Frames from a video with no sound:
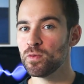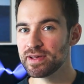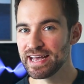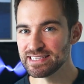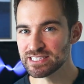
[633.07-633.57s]

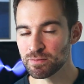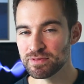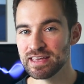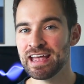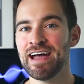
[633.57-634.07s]
we'll get
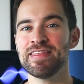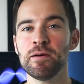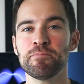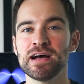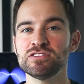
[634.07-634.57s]
something
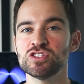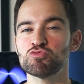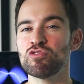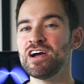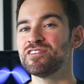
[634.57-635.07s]
that bounces
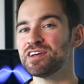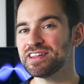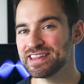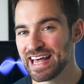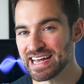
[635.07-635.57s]
around
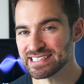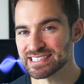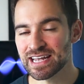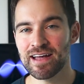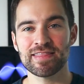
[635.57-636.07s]

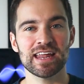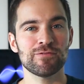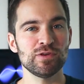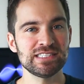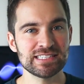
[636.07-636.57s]
less than
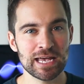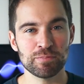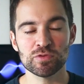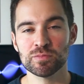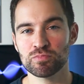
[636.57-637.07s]
if we
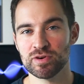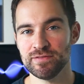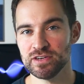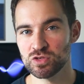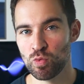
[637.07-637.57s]
sampled the
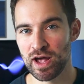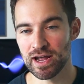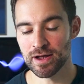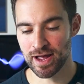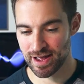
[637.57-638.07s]
previous
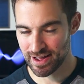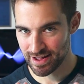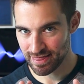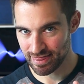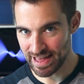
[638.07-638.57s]
way.
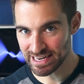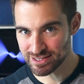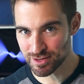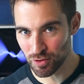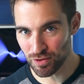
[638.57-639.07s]

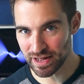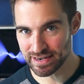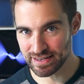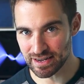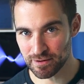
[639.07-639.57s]
That's the whole
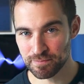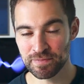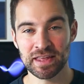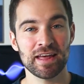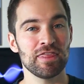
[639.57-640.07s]
idea.
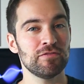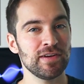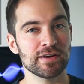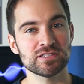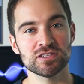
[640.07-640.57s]
The
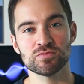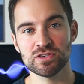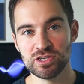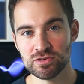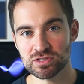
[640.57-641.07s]
variance is
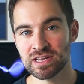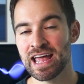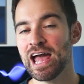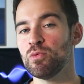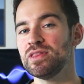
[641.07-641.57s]
reduced,
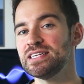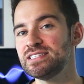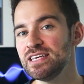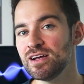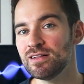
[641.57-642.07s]
and with a
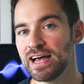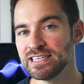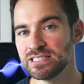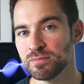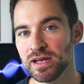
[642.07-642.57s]
single
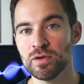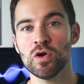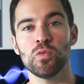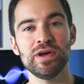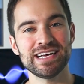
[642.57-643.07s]
estimate,
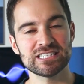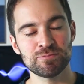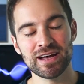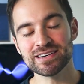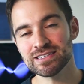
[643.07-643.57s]
we
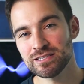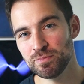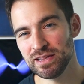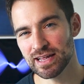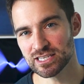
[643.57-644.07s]
expect to
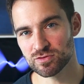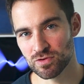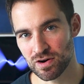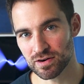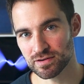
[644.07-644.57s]
be less
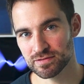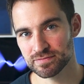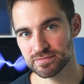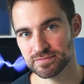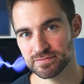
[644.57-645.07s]
wrong.
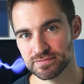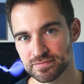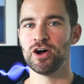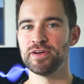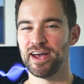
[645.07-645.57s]

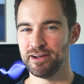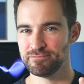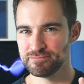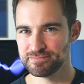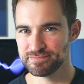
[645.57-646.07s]
Okay,
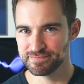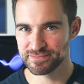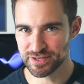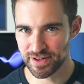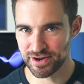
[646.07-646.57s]

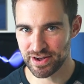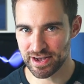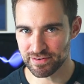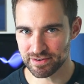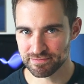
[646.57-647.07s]
so there you
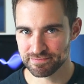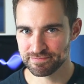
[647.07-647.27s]
have it.